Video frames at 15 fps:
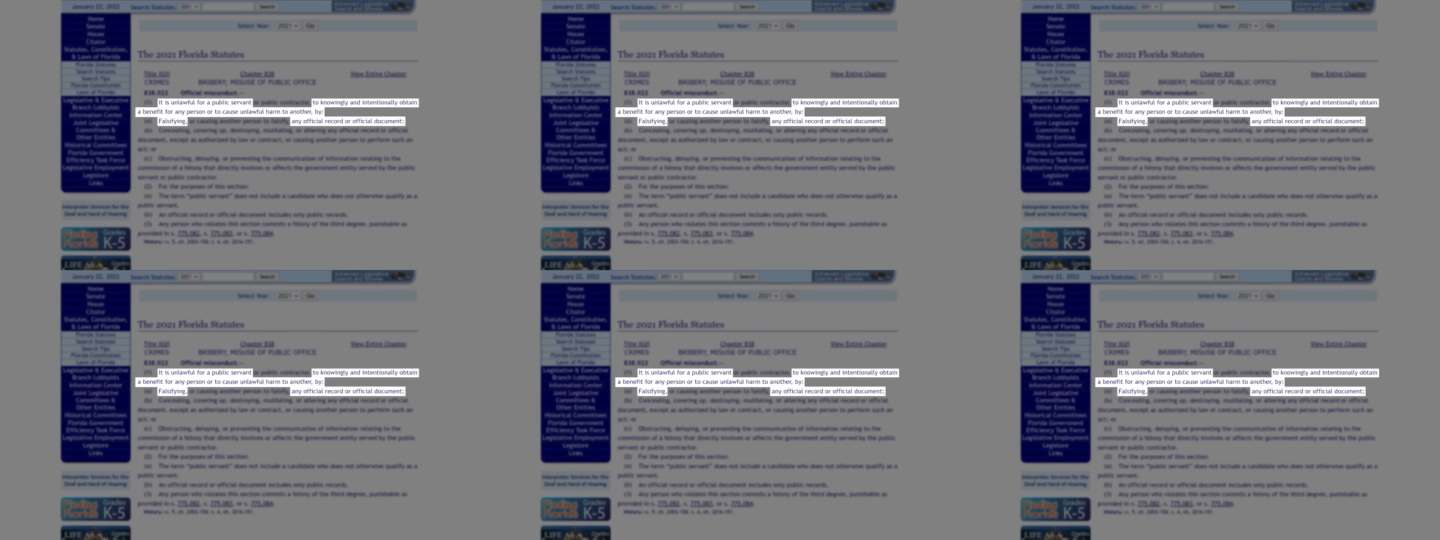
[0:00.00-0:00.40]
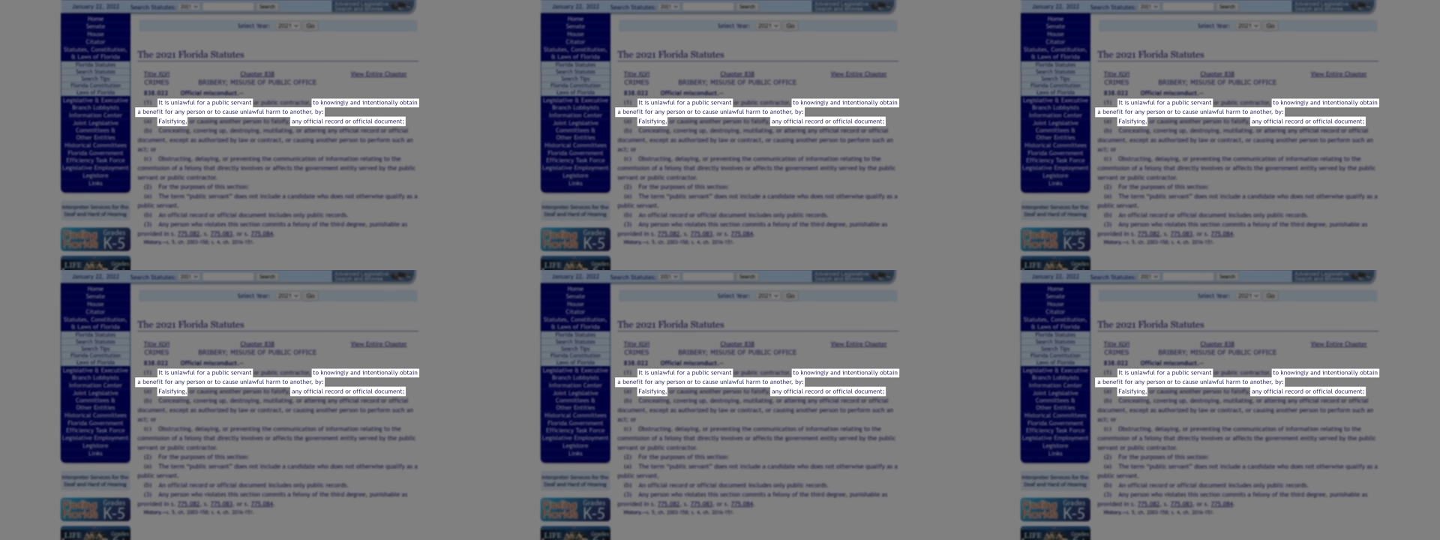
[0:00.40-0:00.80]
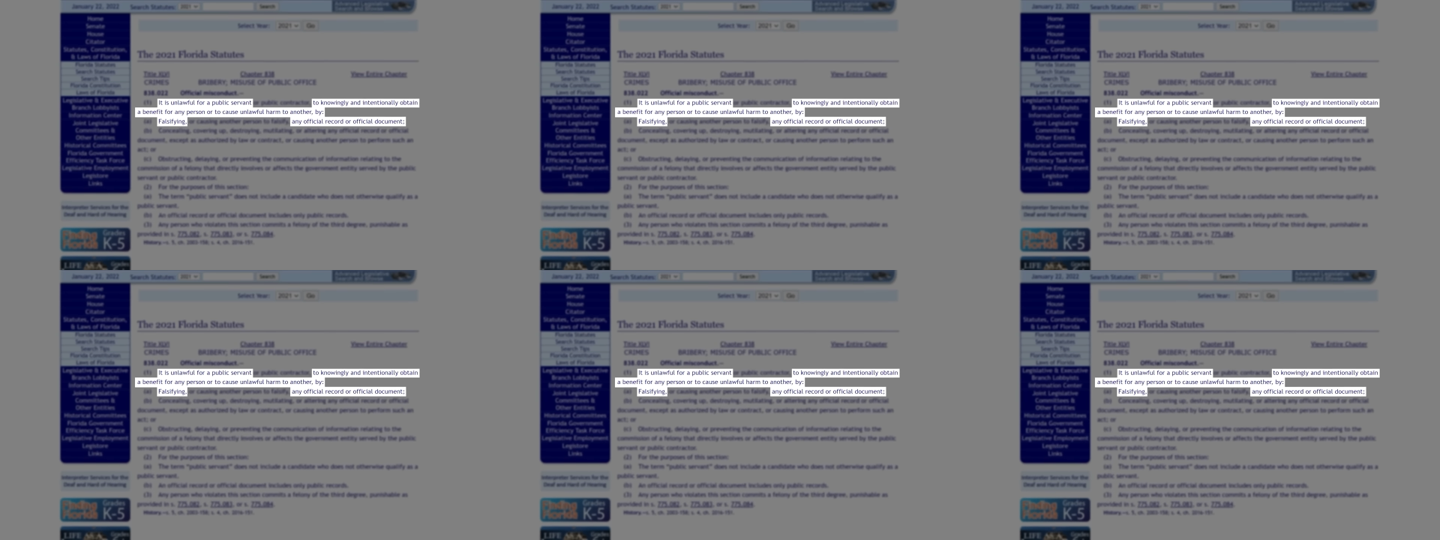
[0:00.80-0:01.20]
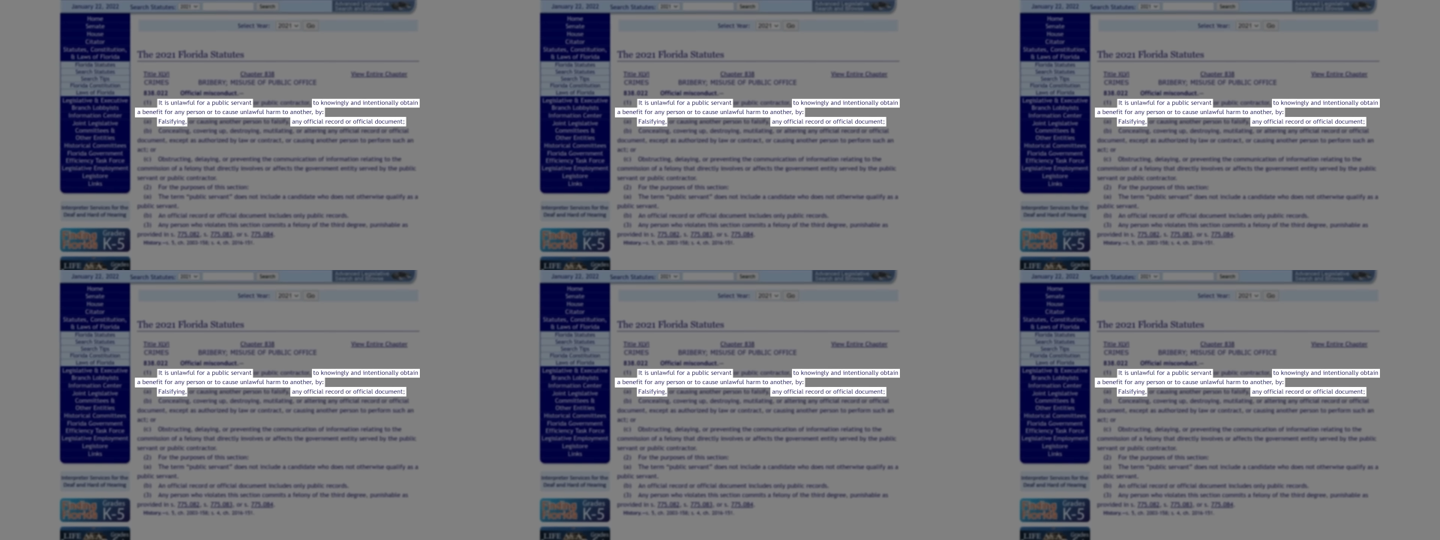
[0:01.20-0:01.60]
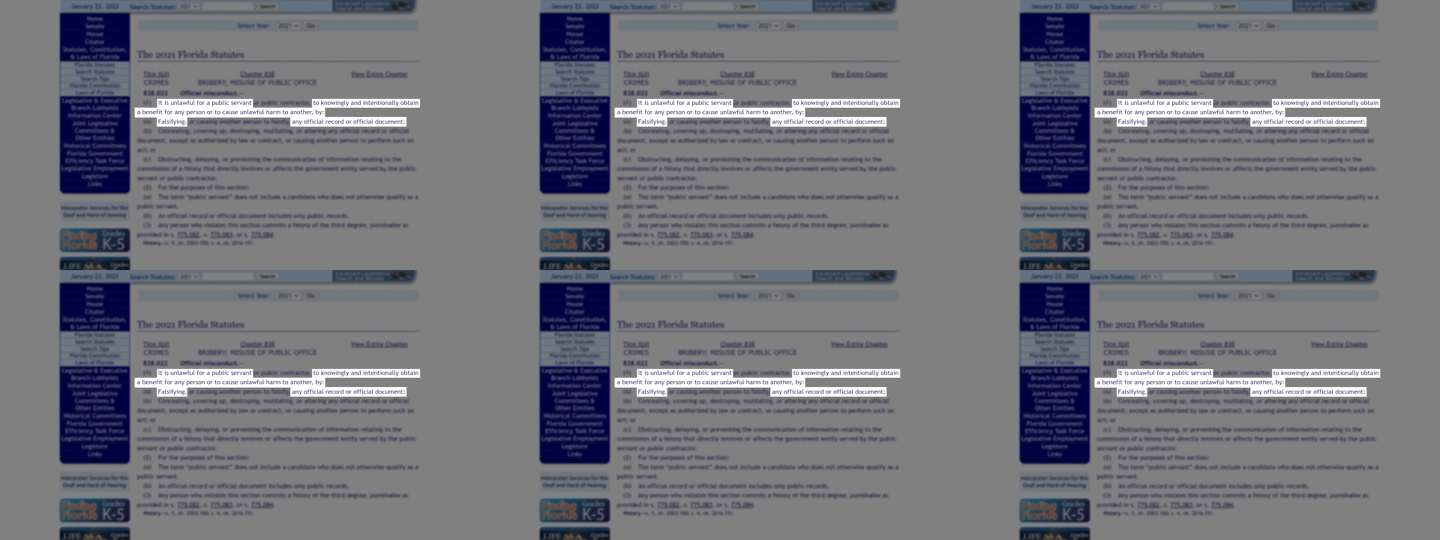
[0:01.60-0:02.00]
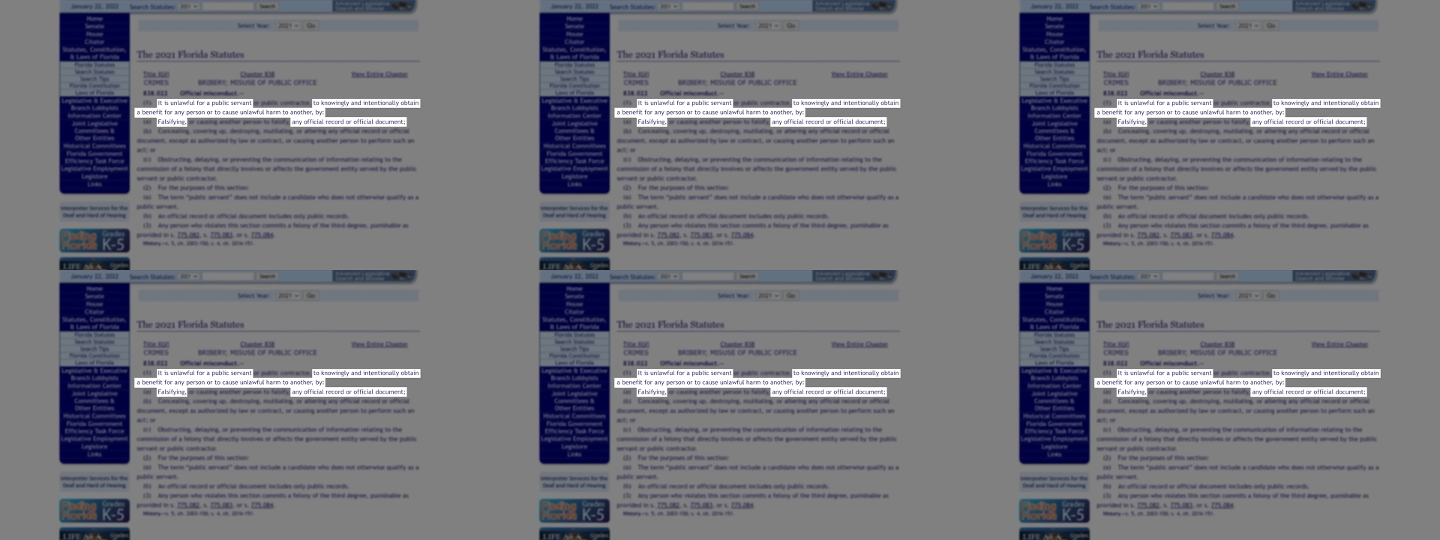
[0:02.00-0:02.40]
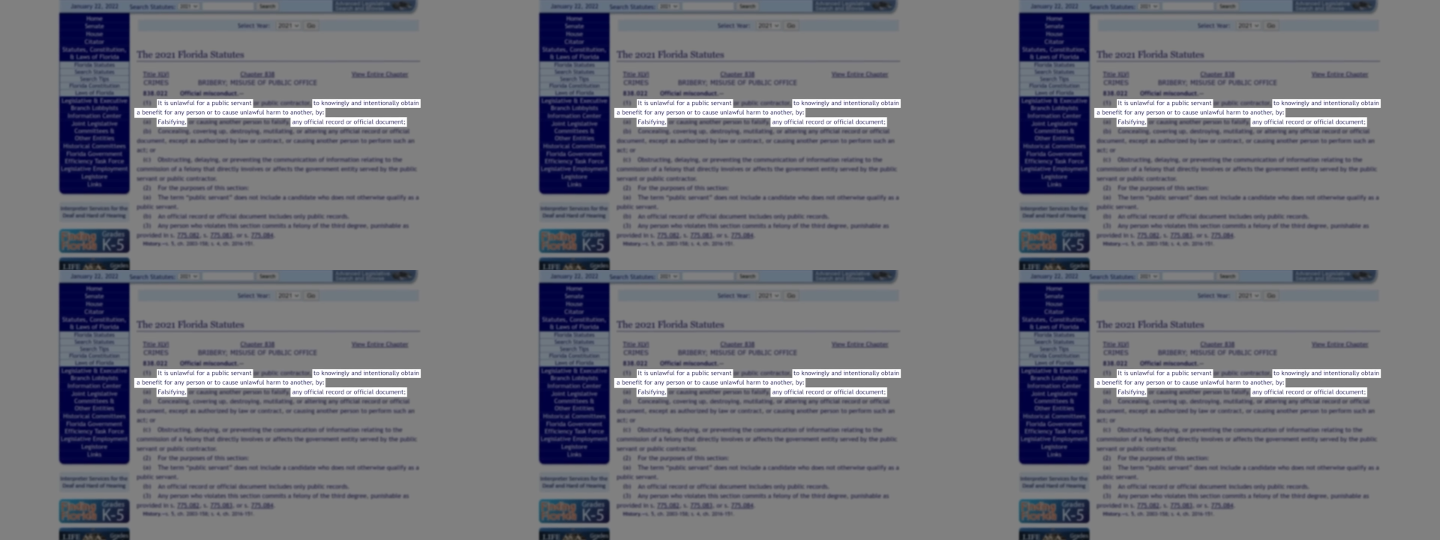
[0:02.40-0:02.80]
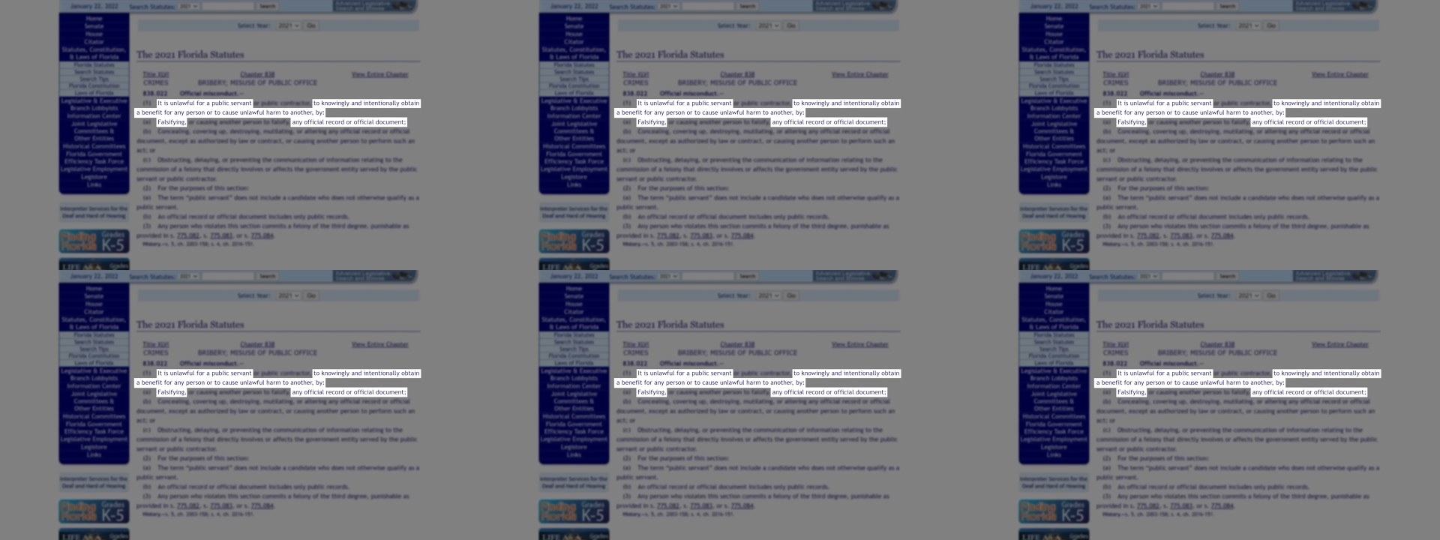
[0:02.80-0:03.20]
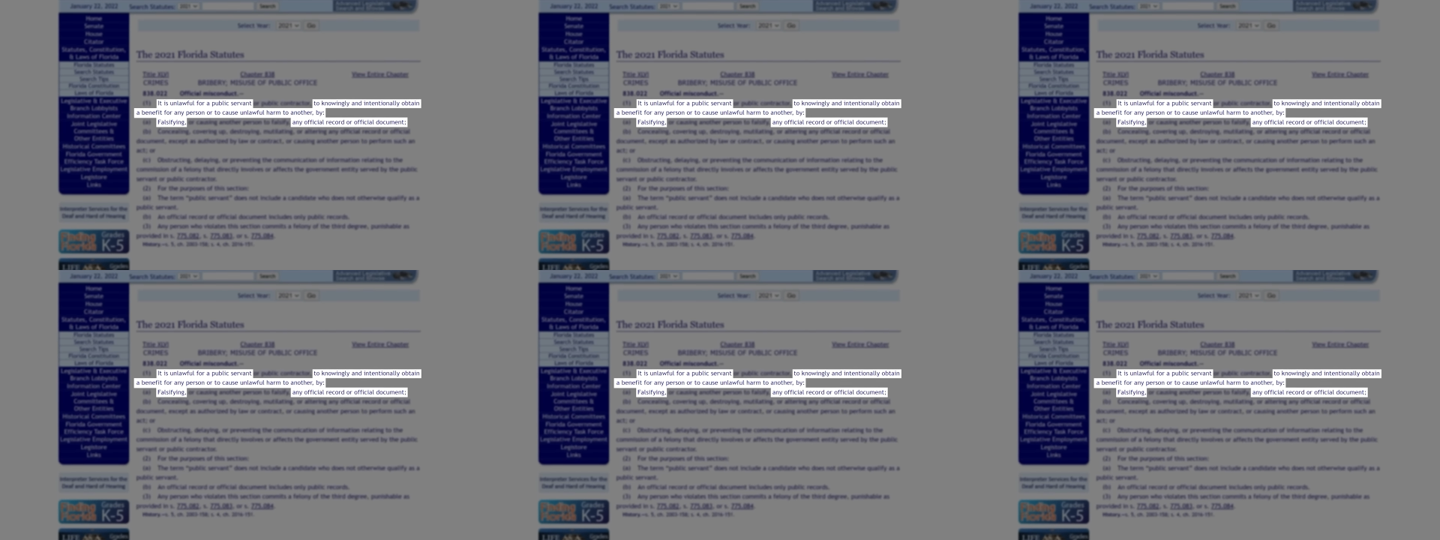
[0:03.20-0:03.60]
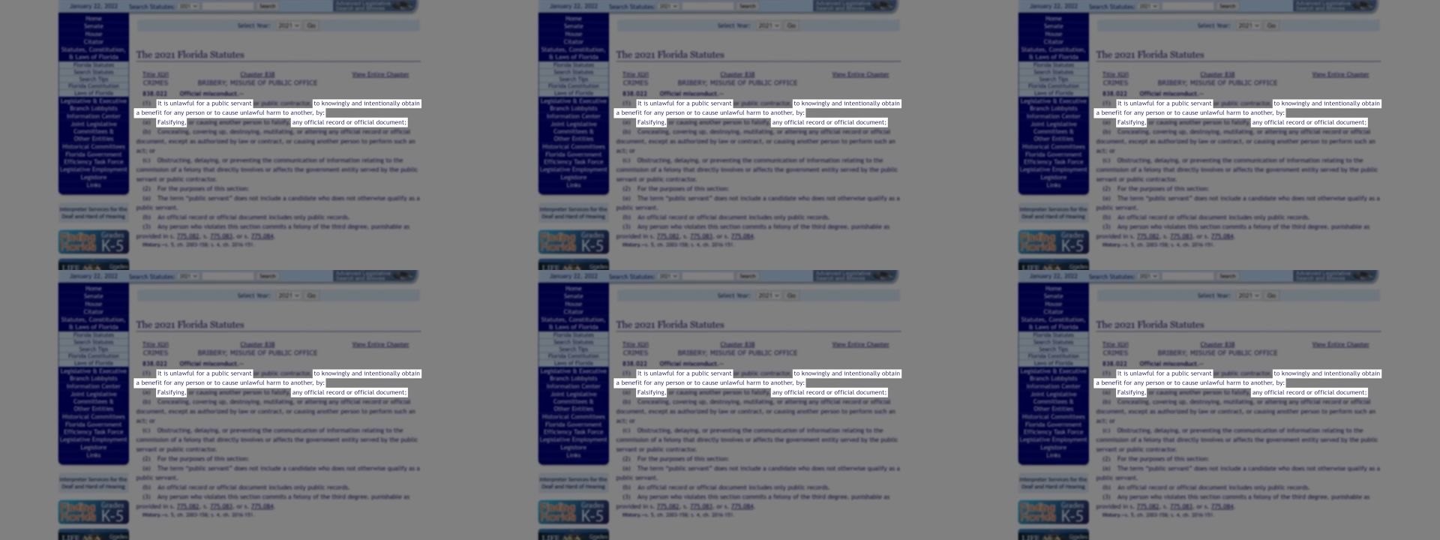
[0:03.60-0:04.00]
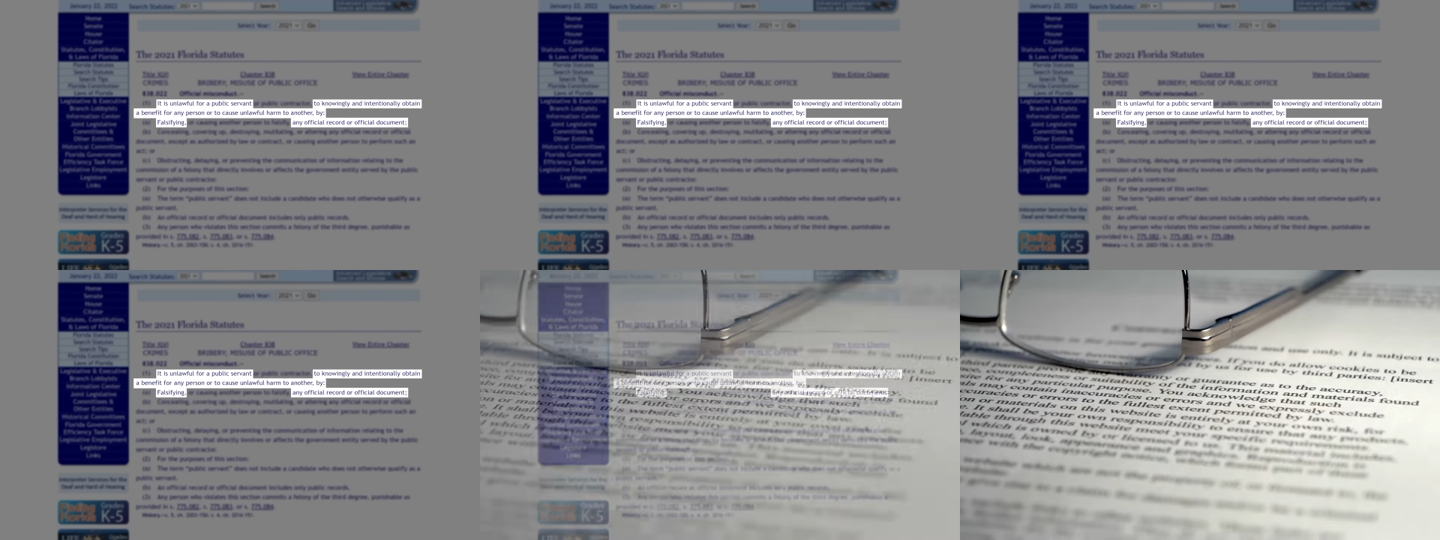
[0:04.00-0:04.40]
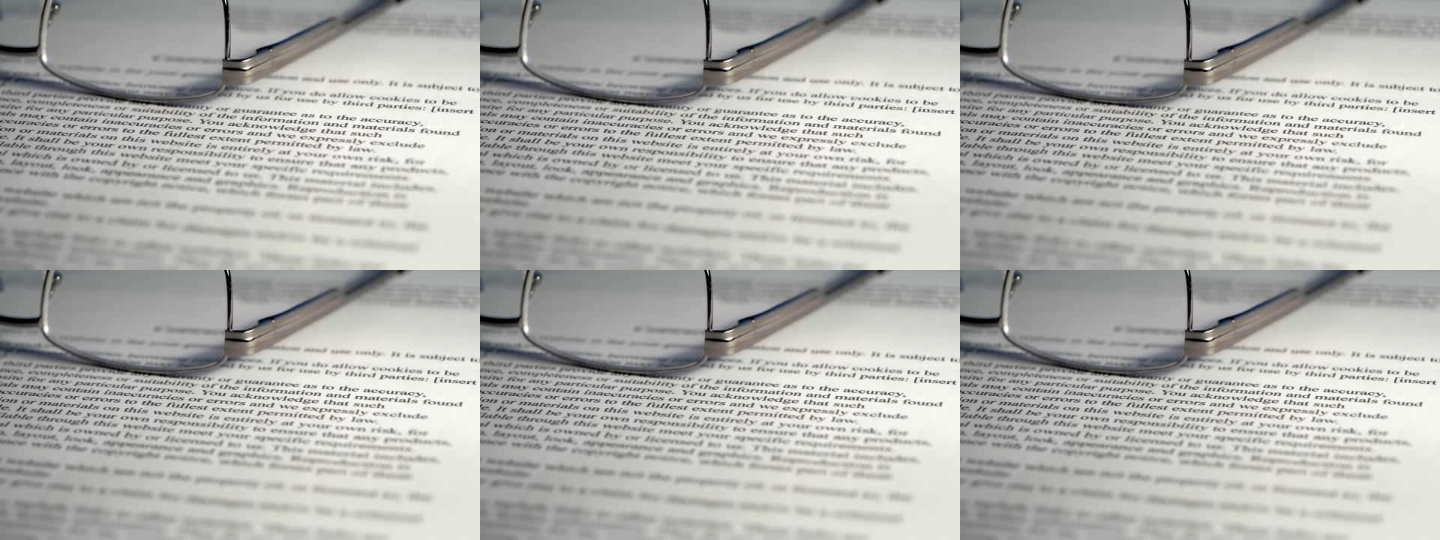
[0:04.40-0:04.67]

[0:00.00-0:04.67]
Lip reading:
(no speaker visible)